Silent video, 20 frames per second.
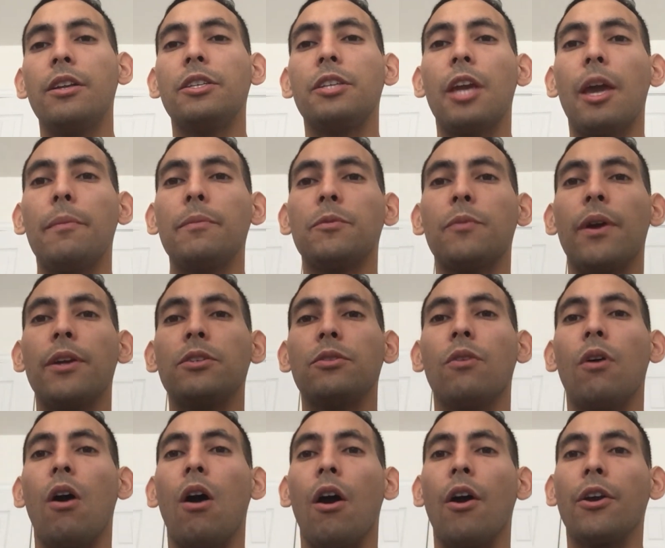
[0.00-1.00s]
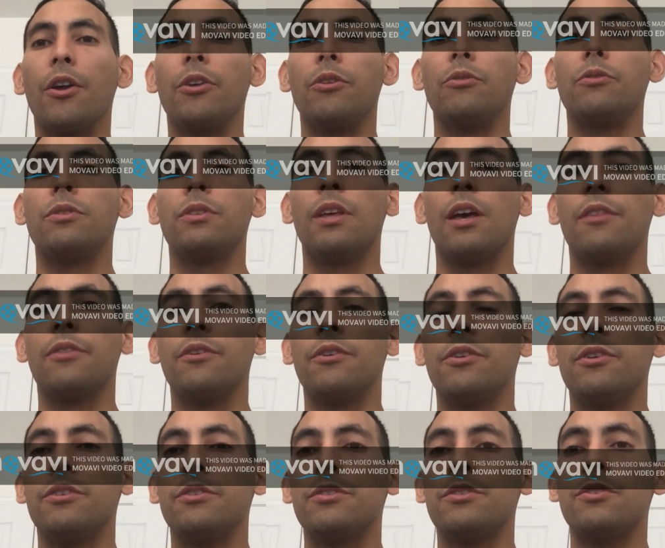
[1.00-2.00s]
James Rachel argues that
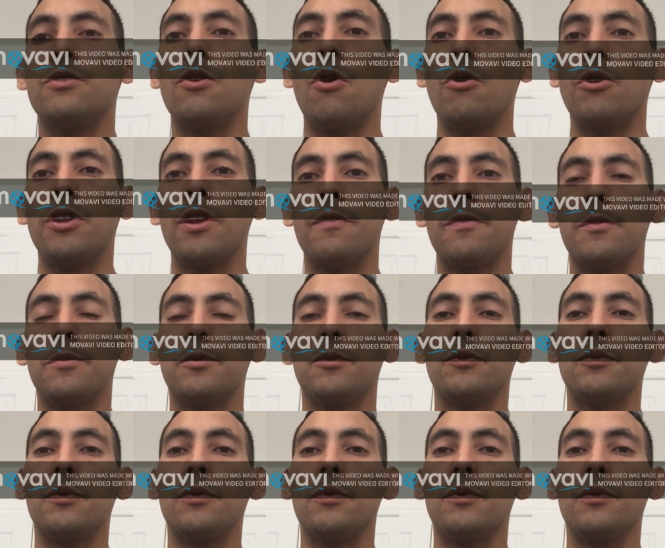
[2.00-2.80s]
there is no difference